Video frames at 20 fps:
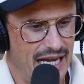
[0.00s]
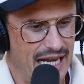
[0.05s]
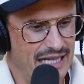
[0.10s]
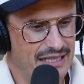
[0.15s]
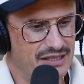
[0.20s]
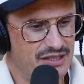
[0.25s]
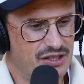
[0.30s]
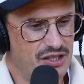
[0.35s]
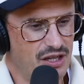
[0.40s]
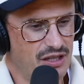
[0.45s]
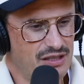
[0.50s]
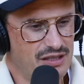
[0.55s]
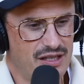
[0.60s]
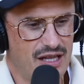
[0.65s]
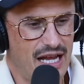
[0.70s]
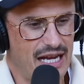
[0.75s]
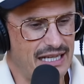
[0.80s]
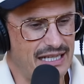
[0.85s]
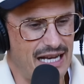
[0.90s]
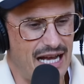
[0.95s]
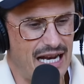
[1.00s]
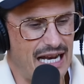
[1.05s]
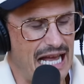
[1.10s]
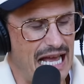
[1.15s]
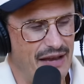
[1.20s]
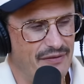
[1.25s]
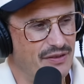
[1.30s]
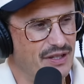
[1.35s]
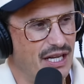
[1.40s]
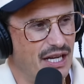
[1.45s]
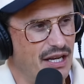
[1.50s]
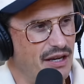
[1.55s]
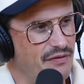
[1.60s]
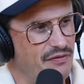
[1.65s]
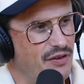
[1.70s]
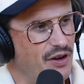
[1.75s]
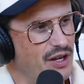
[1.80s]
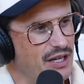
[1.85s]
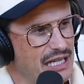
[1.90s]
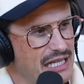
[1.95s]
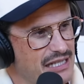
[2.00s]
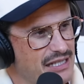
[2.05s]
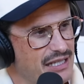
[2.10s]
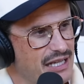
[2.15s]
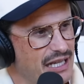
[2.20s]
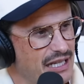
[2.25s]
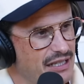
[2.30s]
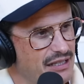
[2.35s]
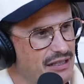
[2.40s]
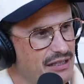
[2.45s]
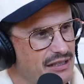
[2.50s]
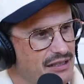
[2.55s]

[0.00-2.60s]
It's just like not having any fun, isn't it?